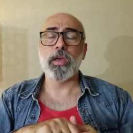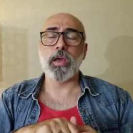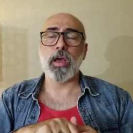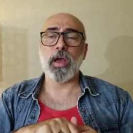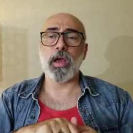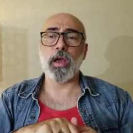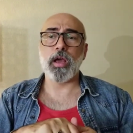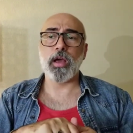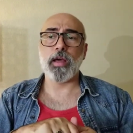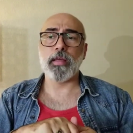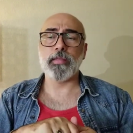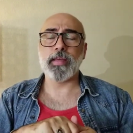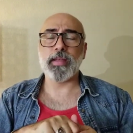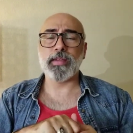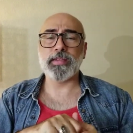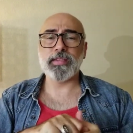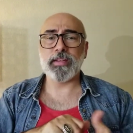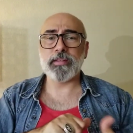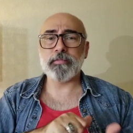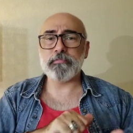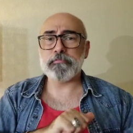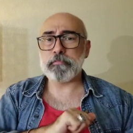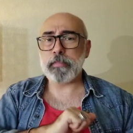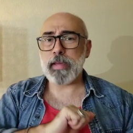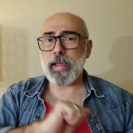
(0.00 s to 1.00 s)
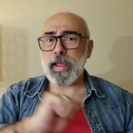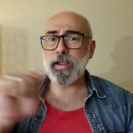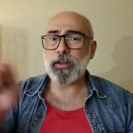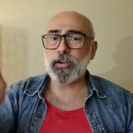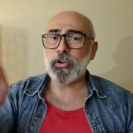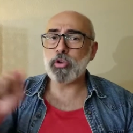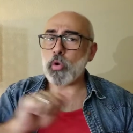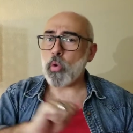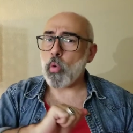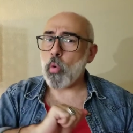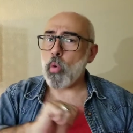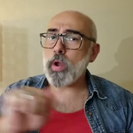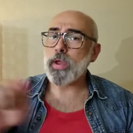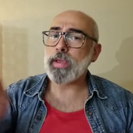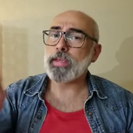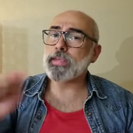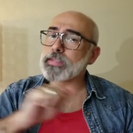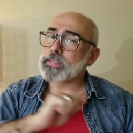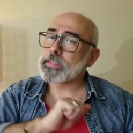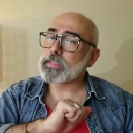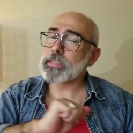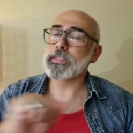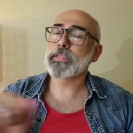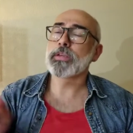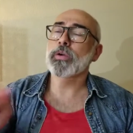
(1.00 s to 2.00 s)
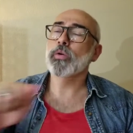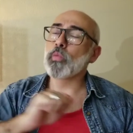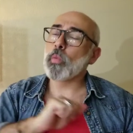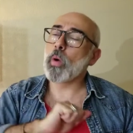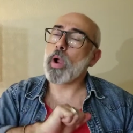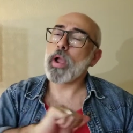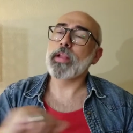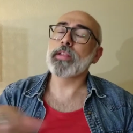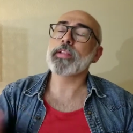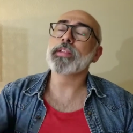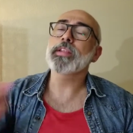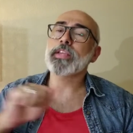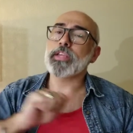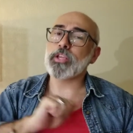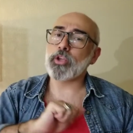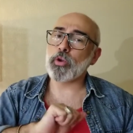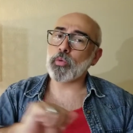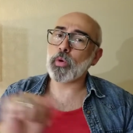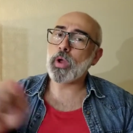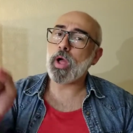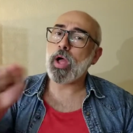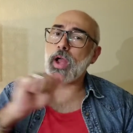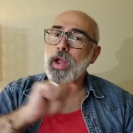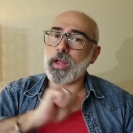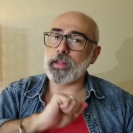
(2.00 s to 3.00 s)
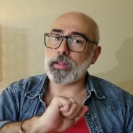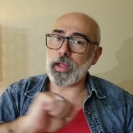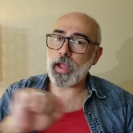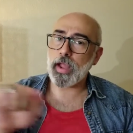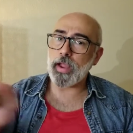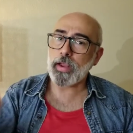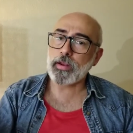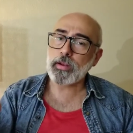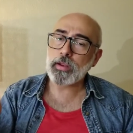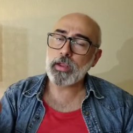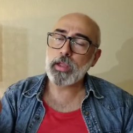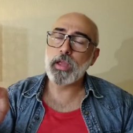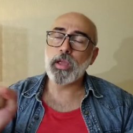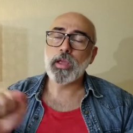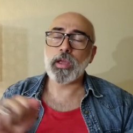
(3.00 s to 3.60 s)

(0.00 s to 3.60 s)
that didn't make noise when you highlight.